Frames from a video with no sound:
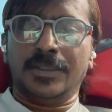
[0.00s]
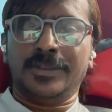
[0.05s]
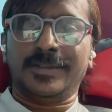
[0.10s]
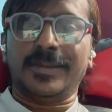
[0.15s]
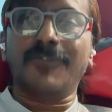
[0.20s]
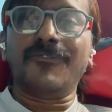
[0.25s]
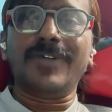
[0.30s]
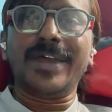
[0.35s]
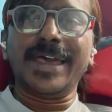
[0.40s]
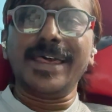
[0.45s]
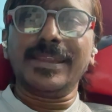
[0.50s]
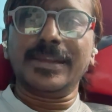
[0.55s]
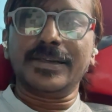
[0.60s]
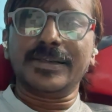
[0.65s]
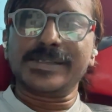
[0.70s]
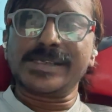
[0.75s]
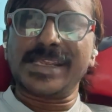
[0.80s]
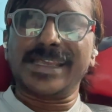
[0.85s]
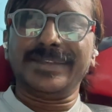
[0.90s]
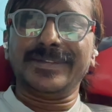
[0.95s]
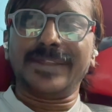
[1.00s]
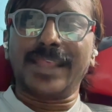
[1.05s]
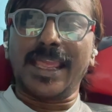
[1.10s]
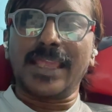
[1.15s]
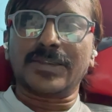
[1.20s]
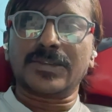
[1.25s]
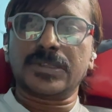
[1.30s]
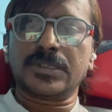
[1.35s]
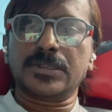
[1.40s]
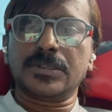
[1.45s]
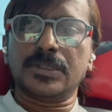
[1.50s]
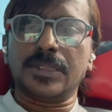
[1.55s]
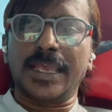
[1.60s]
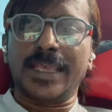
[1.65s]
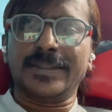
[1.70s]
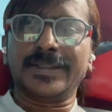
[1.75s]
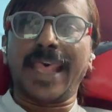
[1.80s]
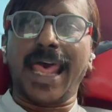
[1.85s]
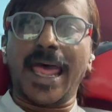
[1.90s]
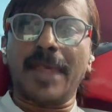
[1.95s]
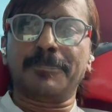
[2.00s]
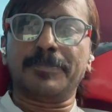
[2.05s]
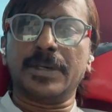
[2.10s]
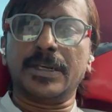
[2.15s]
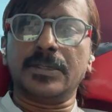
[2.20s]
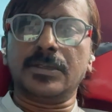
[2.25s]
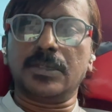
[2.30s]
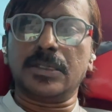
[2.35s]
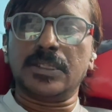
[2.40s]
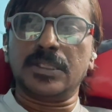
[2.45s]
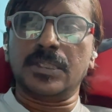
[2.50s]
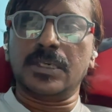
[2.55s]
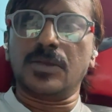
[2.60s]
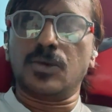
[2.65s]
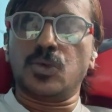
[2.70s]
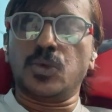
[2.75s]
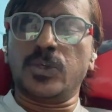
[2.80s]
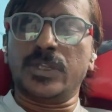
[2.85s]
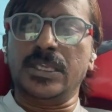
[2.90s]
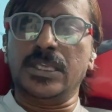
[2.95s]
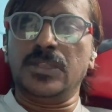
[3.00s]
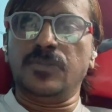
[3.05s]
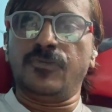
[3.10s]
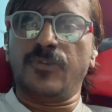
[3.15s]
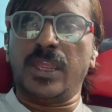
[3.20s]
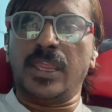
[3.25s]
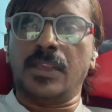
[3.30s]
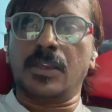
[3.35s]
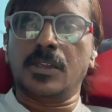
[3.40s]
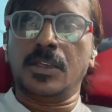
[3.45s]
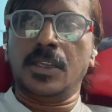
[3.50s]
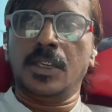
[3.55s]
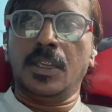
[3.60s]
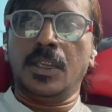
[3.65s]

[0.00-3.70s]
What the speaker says: Somewhere a transaction has happened in a routine way.